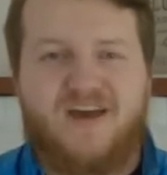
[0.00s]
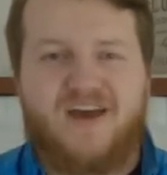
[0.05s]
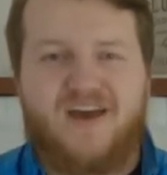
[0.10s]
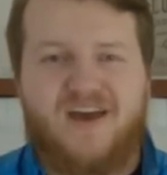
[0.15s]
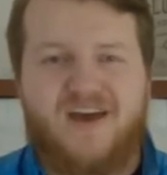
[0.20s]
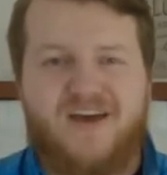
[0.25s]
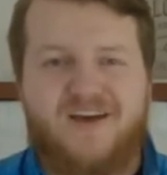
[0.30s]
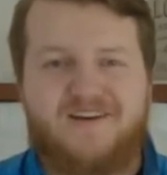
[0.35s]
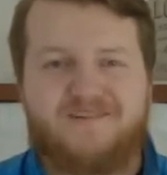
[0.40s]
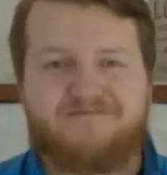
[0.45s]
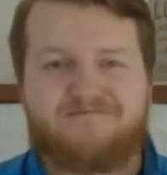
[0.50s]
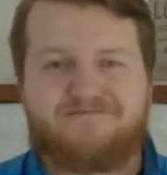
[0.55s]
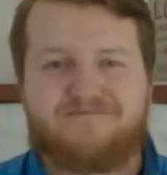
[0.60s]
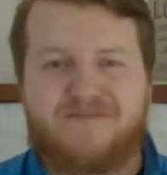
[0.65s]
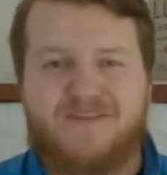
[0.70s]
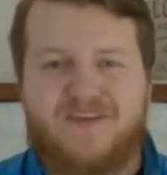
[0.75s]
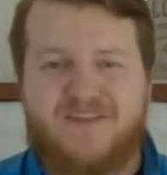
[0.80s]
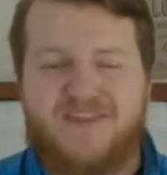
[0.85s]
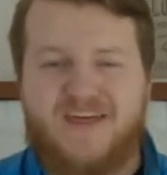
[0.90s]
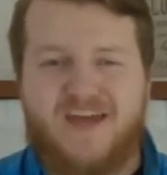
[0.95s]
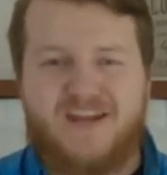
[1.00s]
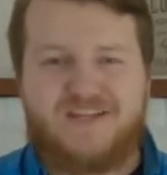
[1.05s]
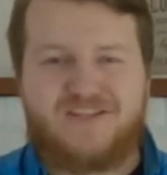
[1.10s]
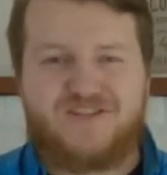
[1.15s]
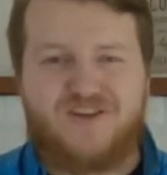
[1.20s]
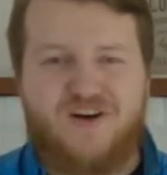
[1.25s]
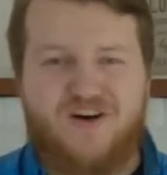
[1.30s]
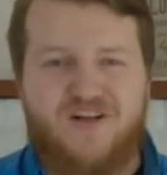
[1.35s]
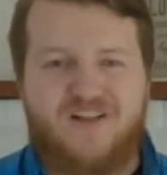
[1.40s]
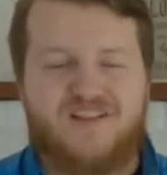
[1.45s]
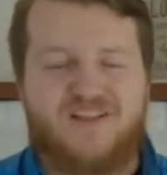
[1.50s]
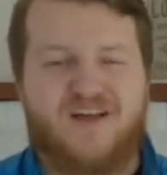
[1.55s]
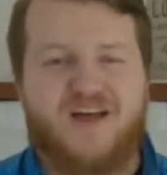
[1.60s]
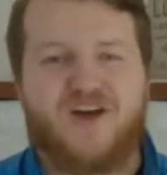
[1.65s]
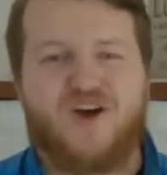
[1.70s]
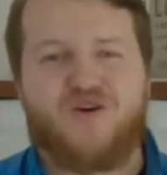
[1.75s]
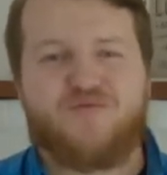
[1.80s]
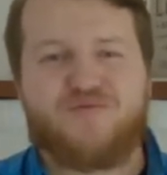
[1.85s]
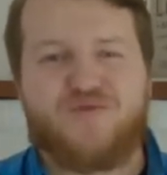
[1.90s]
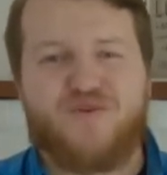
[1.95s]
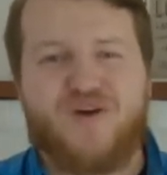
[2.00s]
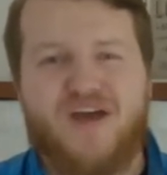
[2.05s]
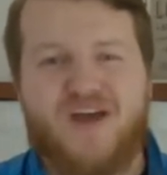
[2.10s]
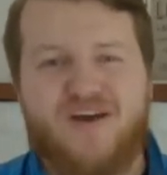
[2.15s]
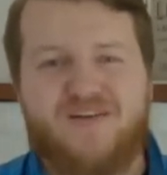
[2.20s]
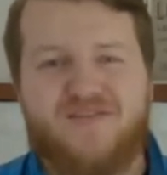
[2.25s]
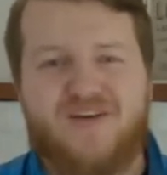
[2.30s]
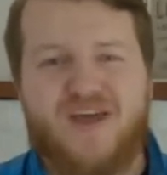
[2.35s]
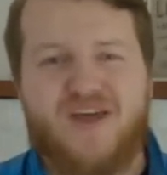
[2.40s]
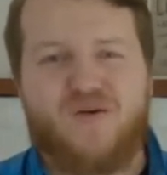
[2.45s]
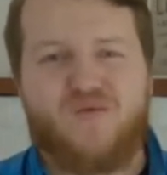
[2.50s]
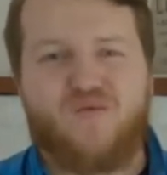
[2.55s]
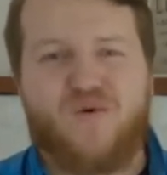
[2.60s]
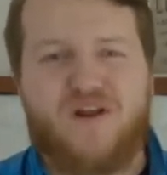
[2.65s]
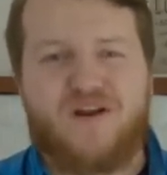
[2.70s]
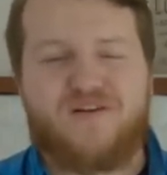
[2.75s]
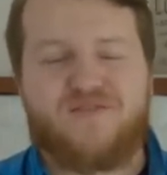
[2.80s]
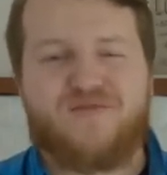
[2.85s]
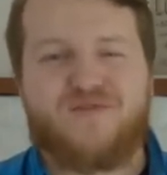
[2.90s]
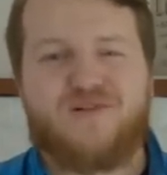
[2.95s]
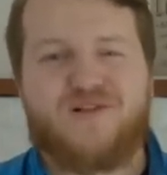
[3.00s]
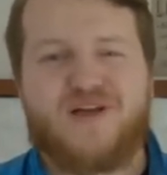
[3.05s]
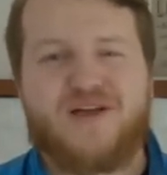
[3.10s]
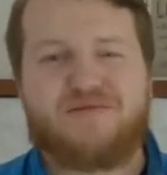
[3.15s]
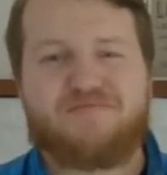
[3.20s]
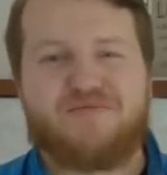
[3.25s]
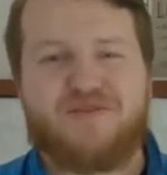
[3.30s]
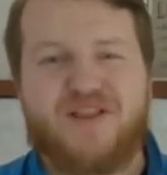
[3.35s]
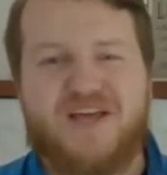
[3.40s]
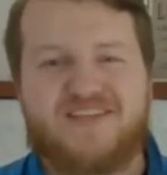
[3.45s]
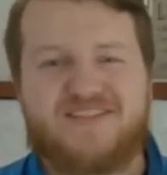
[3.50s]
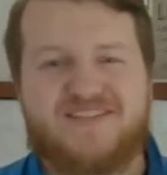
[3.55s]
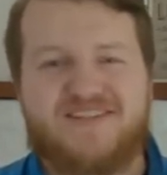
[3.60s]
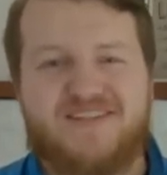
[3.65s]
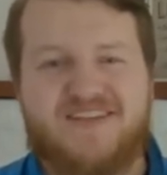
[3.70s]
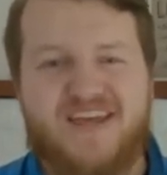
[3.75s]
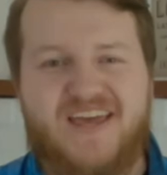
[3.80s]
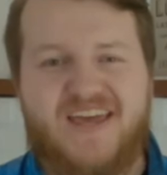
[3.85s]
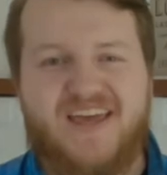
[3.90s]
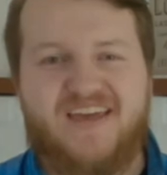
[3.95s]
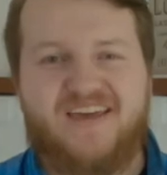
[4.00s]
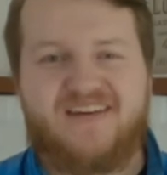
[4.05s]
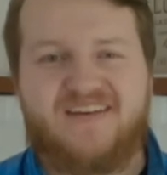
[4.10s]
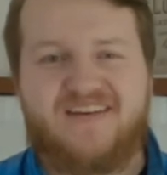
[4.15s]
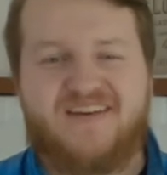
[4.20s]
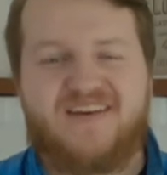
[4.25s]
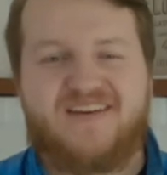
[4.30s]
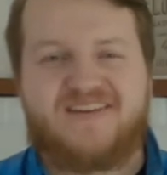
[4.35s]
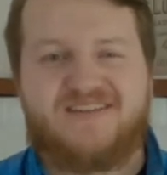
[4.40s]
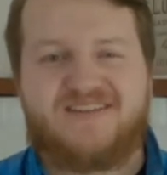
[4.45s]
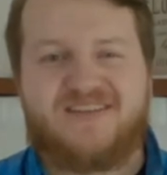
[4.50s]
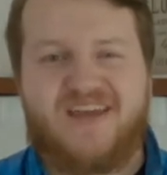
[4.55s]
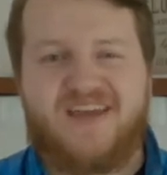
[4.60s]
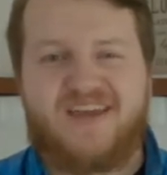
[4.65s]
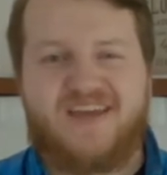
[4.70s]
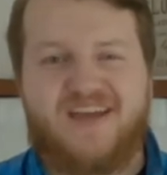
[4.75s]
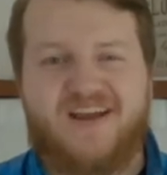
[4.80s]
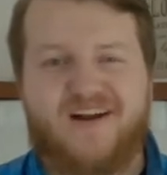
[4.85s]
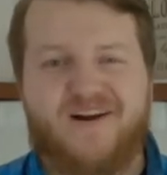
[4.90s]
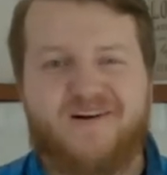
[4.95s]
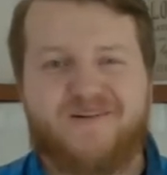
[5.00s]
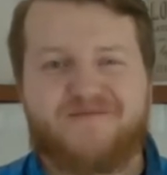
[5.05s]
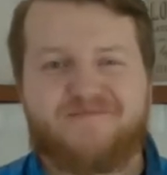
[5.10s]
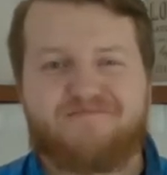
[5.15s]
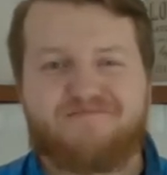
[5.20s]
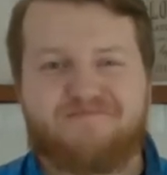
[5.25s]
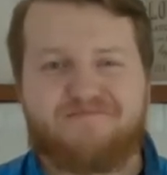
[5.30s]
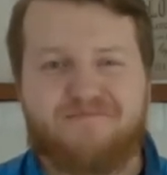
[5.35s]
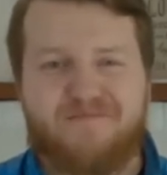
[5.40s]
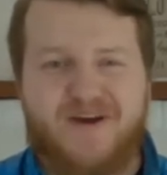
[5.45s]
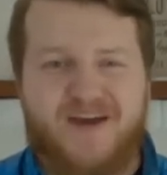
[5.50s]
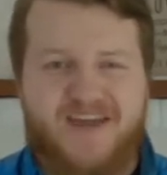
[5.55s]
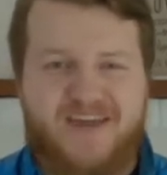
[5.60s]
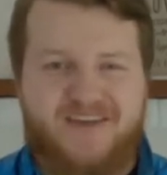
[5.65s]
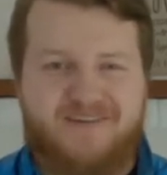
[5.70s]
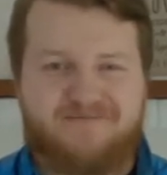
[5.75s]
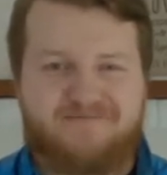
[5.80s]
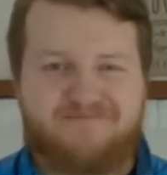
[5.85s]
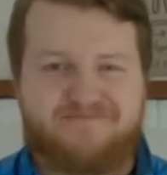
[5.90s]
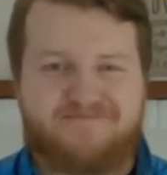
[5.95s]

That is all. I hope you have a wonderful and blessed day. Take care. Bye.